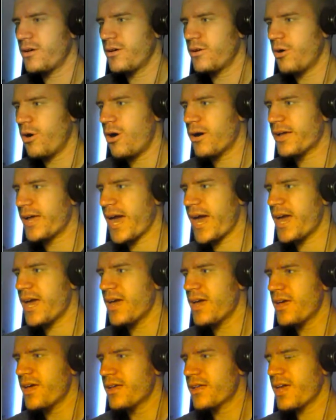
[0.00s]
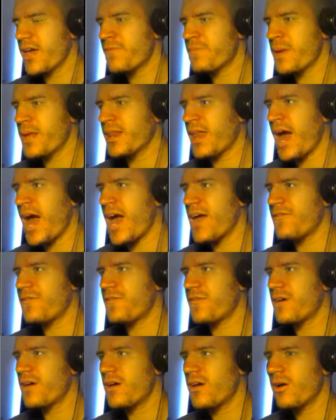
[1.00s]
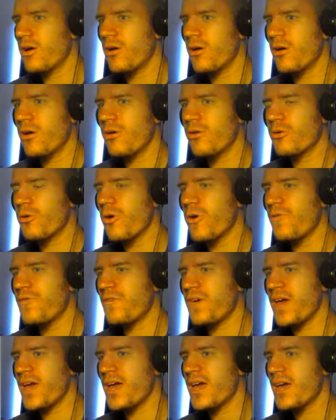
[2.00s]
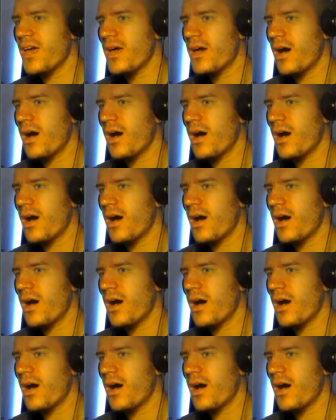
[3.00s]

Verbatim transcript: Okay, give me life. Oh, Goofy.